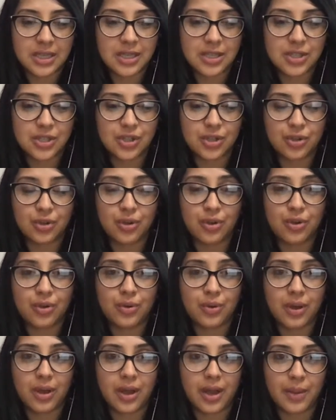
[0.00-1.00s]
to
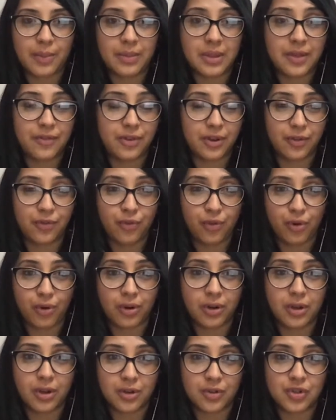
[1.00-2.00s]
live in a foreign
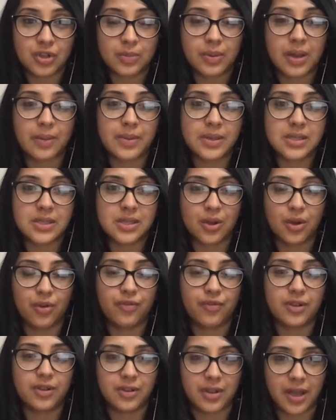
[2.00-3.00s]
country by myself
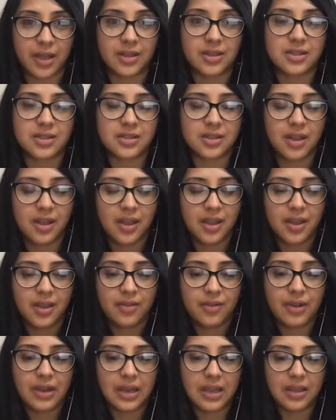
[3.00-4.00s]
and
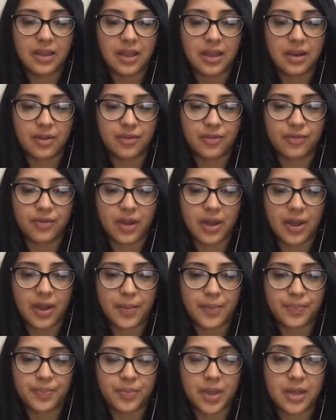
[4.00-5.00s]
really kind of
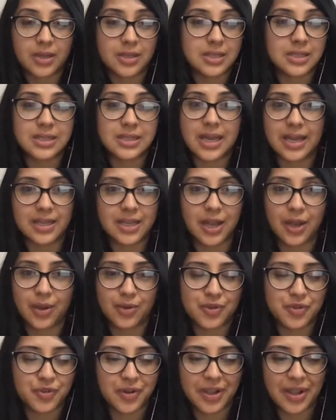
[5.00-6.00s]
understand how
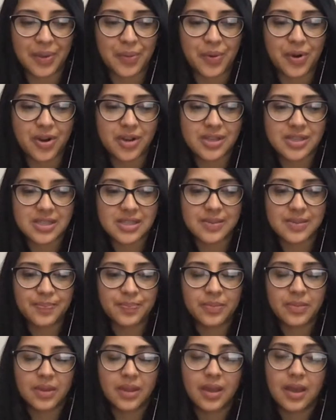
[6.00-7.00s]
Australia works.
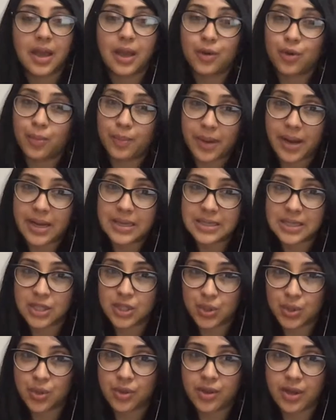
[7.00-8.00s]
I got married in
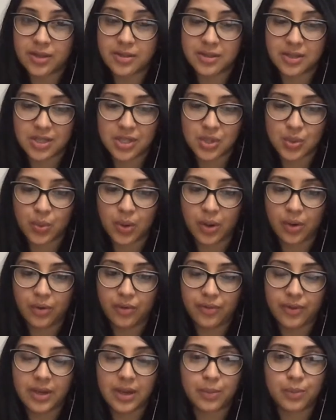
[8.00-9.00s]

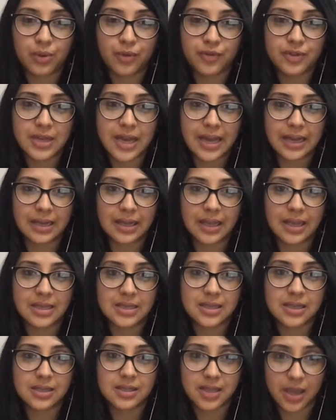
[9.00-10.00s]
2012 and I moved to Adelaide,
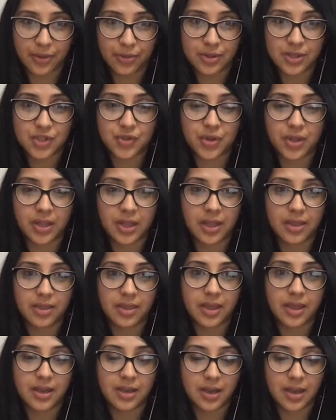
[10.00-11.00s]
South Australia
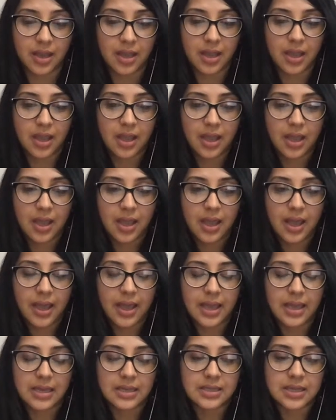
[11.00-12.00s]
then.
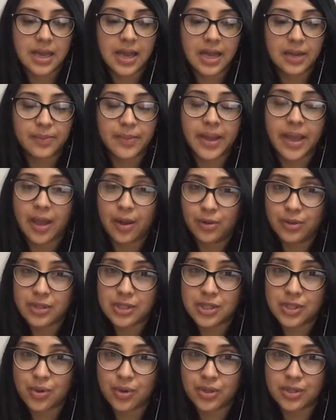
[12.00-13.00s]
And I had my
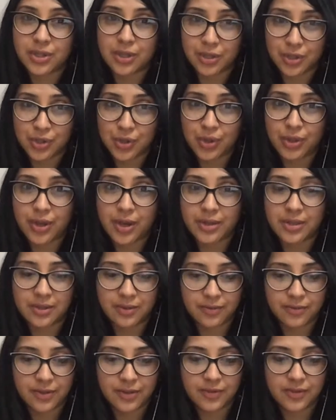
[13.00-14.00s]
eldest daughter in
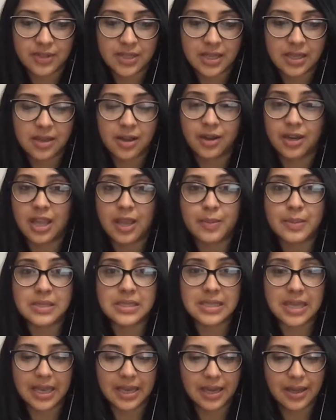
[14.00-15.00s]
2015. Her name is
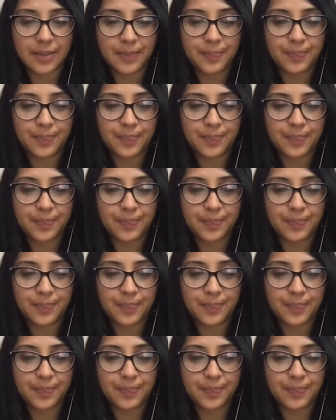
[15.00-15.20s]
Zena.